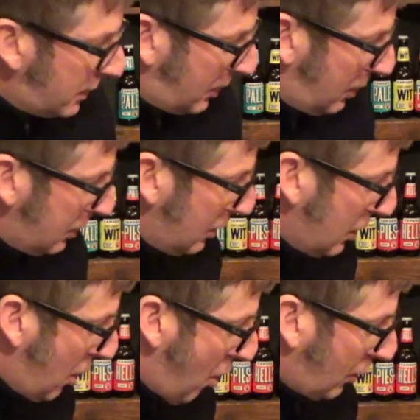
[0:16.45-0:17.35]

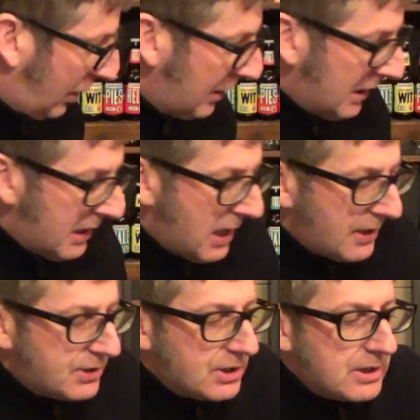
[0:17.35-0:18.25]
Clock,
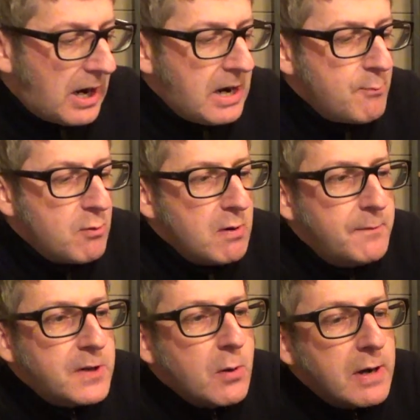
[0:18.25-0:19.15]
and today we're
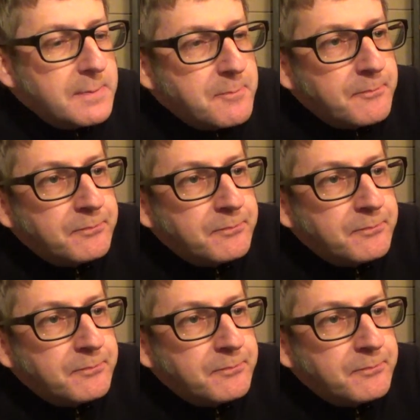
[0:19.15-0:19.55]
reviewing